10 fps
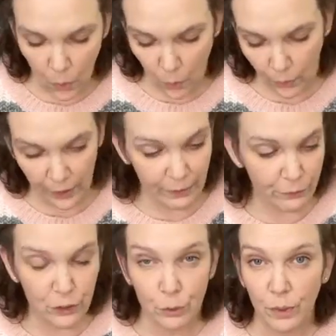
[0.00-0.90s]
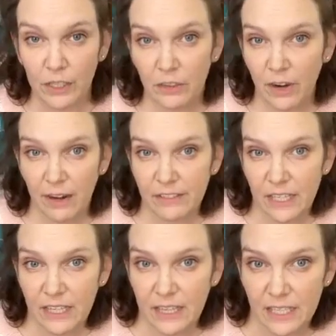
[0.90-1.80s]
or if you do one of the
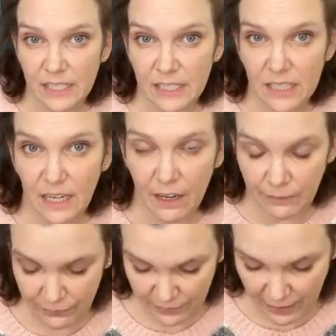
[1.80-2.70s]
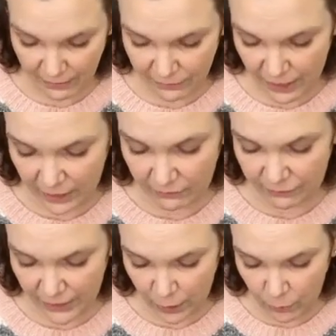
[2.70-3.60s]
crafts like this that I've done a
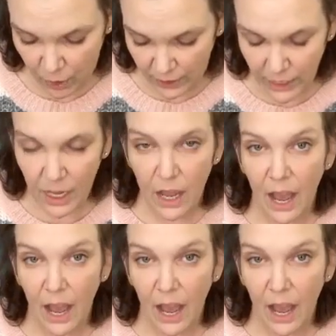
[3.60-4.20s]
video on,